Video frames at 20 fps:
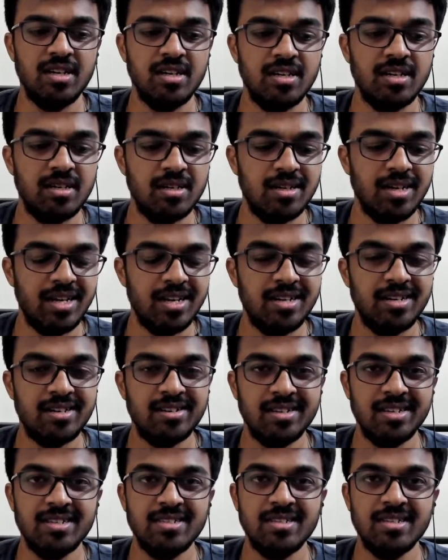And
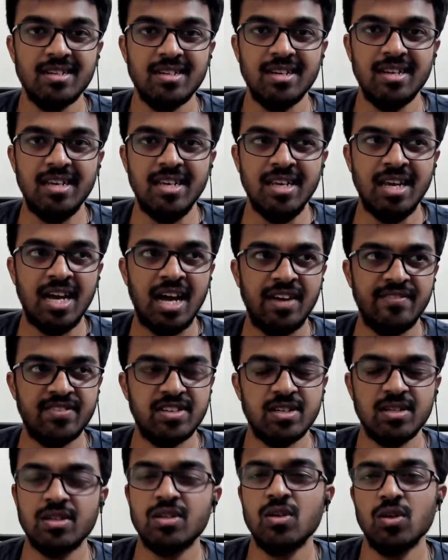recently, after
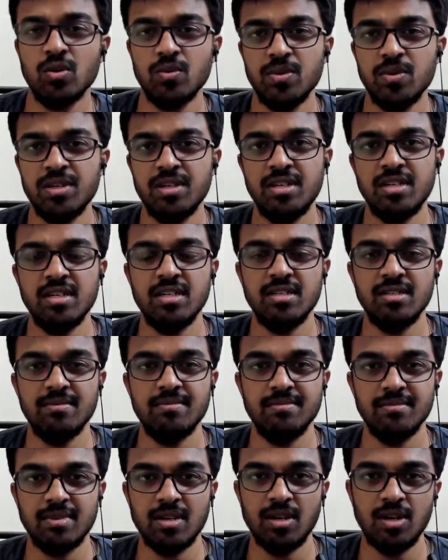COVID
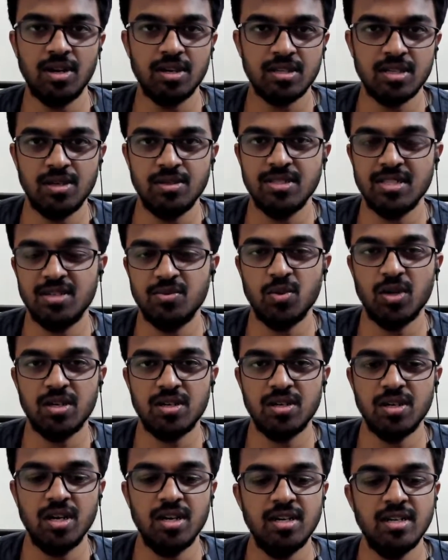lockdowns and
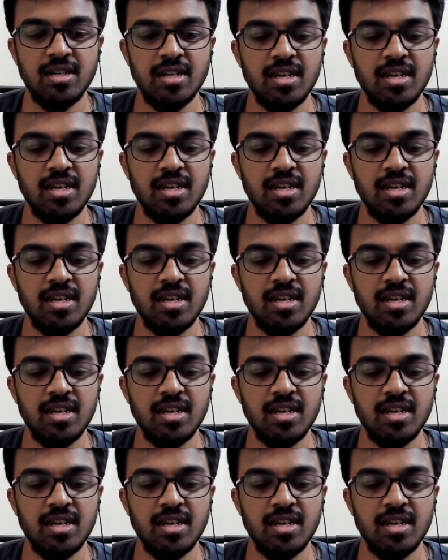whatnot,